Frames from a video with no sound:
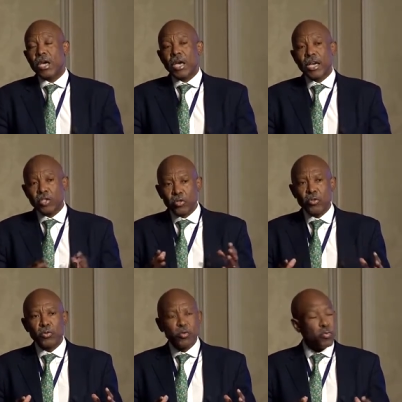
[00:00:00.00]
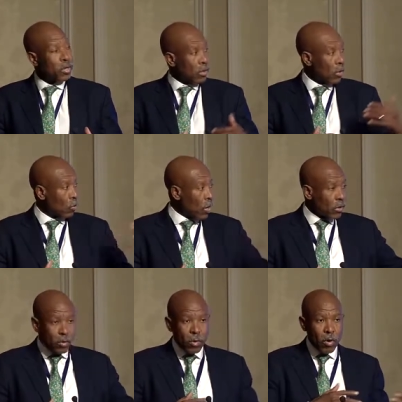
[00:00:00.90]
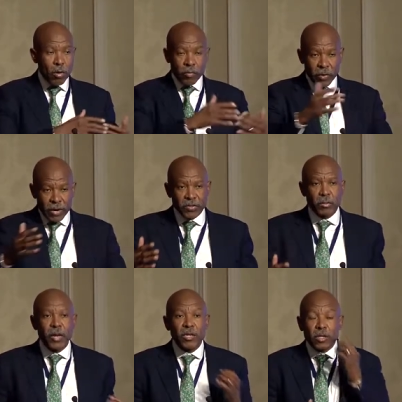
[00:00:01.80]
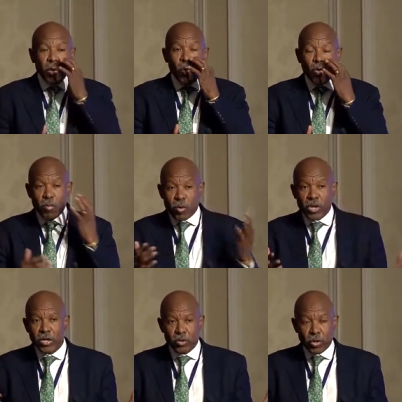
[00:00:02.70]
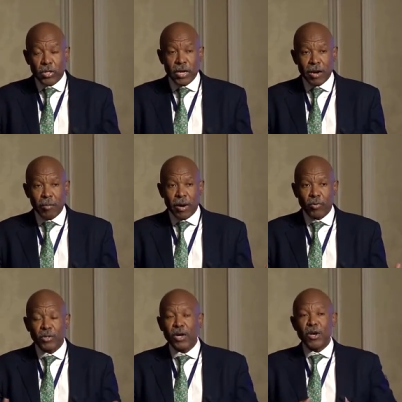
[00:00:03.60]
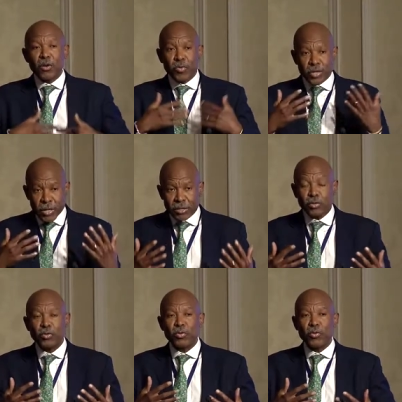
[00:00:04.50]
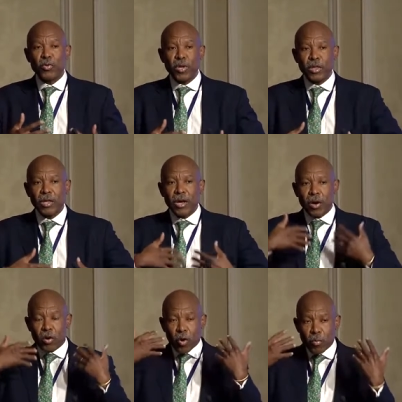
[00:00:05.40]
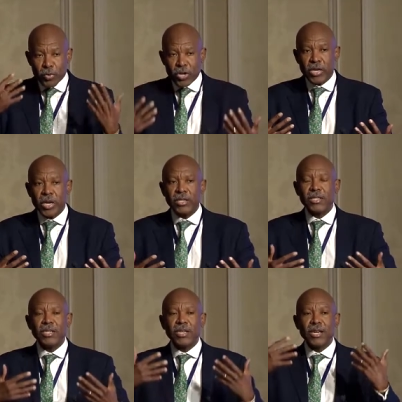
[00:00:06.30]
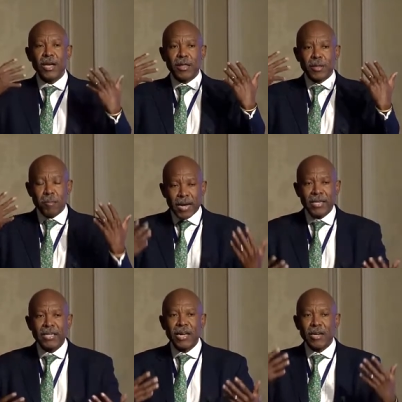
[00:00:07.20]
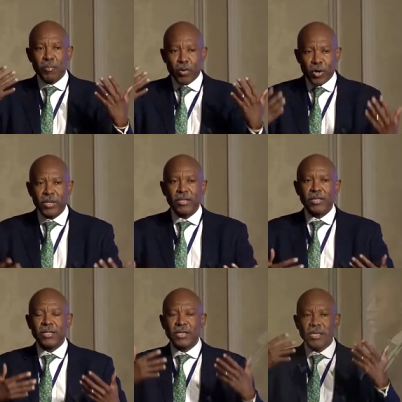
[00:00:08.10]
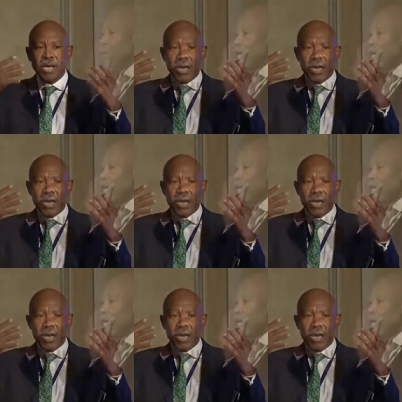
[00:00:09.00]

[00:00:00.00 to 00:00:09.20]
has to do with what all of us spent the whole morning talking about, which has to do with communicating the monetary policy